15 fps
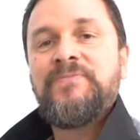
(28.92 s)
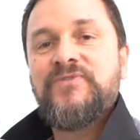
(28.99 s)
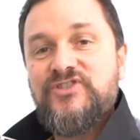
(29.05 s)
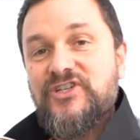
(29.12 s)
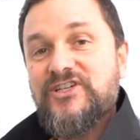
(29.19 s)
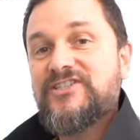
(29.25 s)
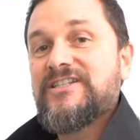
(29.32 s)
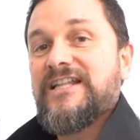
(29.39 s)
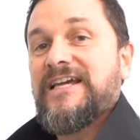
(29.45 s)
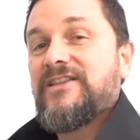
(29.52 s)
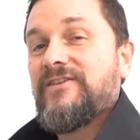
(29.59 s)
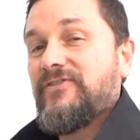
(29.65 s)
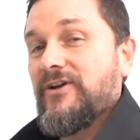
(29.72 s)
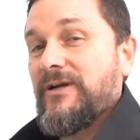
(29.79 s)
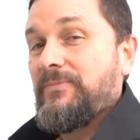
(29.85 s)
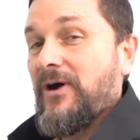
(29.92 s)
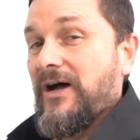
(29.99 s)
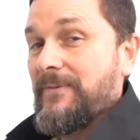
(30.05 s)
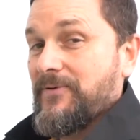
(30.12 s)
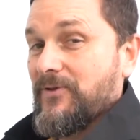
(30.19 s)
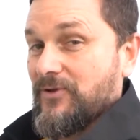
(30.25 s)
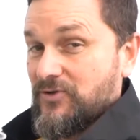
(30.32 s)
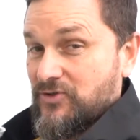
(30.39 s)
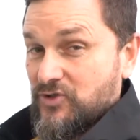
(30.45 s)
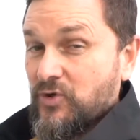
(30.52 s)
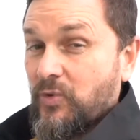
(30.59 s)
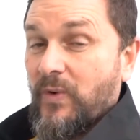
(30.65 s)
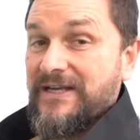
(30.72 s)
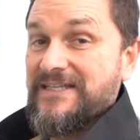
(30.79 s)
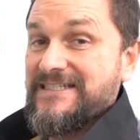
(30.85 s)
just like the very popular
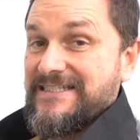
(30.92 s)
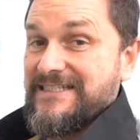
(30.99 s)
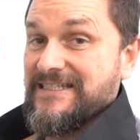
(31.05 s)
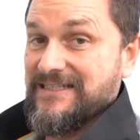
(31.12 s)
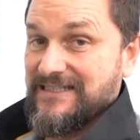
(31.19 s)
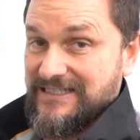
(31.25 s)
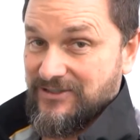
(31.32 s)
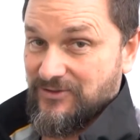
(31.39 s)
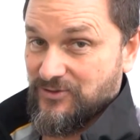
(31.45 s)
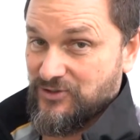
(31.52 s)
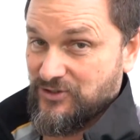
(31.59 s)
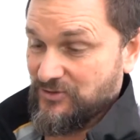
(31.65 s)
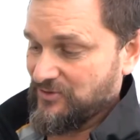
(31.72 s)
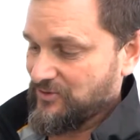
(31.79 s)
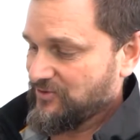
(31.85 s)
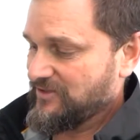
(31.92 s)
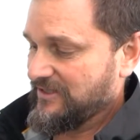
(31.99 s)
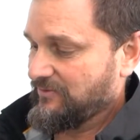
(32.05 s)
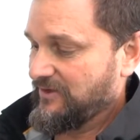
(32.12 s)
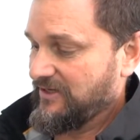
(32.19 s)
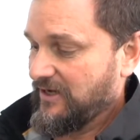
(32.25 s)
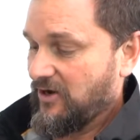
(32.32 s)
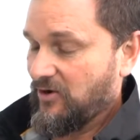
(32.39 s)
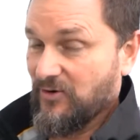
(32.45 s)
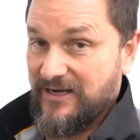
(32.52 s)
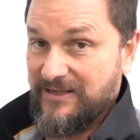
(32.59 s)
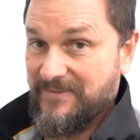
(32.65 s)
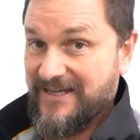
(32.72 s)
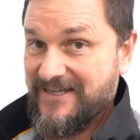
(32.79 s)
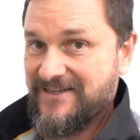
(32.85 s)
20-liter Juniors that we
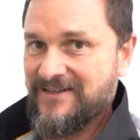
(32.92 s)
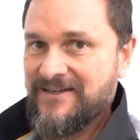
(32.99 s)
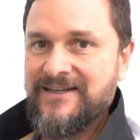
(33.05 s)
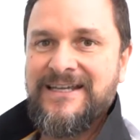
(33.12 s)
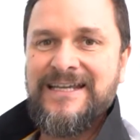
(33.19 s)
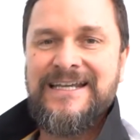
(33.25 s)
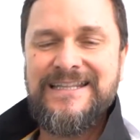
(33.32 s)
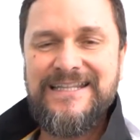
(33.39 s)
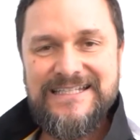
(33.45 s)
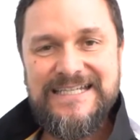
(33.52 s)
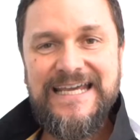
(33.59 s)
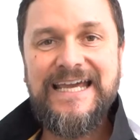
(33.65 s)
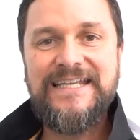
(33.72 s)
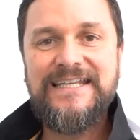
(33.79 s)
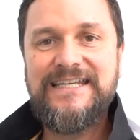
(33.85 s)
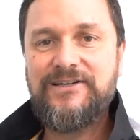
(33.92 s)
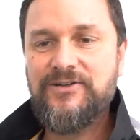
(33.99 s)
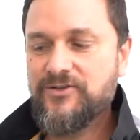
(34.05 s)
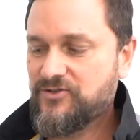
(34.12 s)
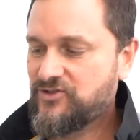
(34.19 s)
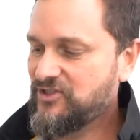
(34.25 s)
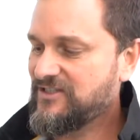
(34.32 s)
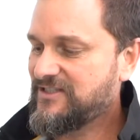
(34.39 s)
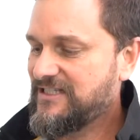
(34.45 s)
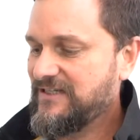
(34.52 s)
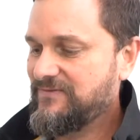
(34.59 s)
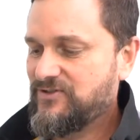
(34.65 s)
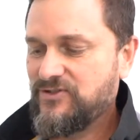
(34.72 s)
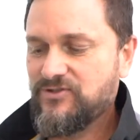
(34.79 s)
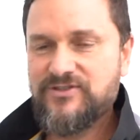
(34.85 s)
already make. The 10-liter just
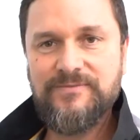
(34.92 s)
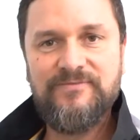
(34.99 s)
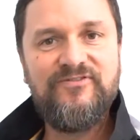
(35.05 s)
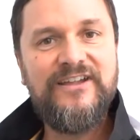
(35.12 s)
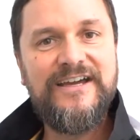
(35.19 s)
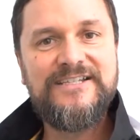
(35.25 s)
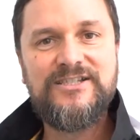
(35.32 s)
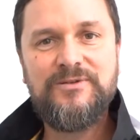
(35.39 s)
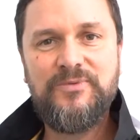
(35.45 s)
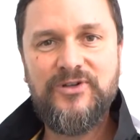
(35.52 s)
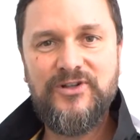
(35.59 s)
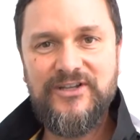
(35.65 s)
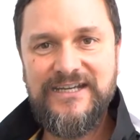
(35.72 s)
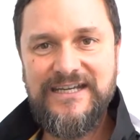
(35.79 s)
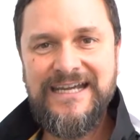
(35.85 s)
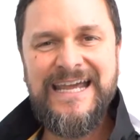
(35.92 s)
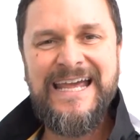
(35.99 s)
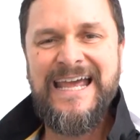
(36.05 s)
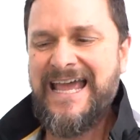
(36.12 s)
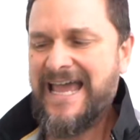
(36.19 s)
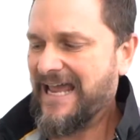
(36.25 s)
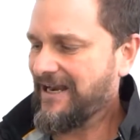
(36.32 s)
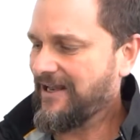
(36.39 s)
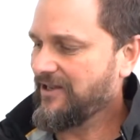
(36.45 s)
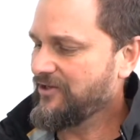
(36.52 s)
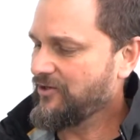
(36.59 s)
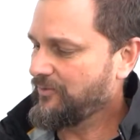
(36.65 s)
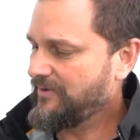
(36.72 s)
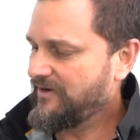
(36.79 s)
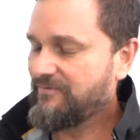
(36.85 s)
gives you some flexibility and a
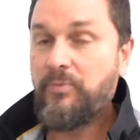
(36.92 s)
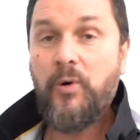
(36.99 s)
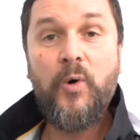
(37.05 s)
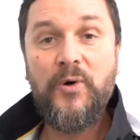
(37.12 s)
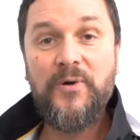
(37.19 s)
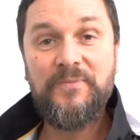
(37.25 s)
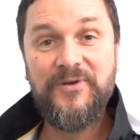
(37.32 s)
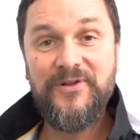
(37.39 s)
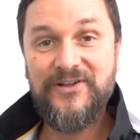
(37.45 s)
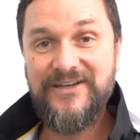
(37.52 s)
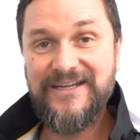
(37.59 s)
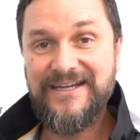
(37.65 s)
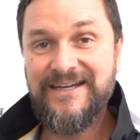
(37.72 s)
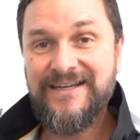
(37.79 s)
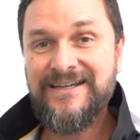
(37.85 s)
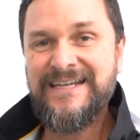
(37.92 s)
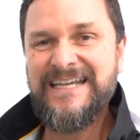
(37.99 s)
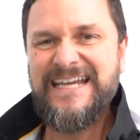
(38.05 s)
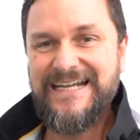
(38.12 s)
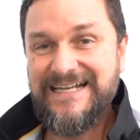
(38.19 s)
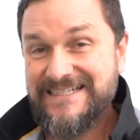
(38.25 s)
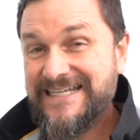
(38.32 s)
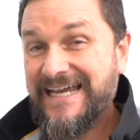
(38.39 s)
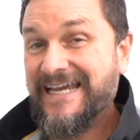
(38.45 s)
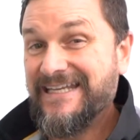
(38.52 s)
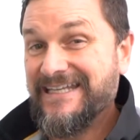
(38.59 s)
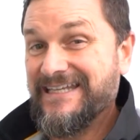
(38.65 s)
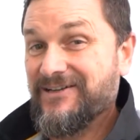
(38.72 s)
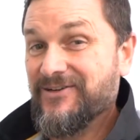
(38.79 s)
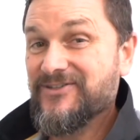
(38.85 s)
little bit of portability in a
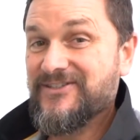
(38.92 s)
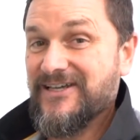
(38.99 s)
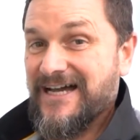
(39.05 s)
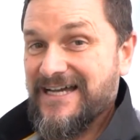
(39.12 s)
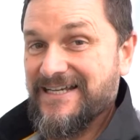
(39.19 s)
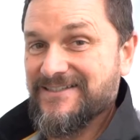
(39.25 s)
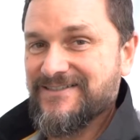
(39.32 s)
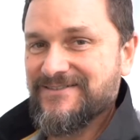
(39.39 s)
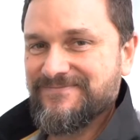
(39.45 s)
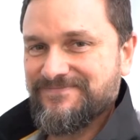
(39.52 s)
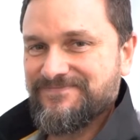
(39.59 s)
10-liter size.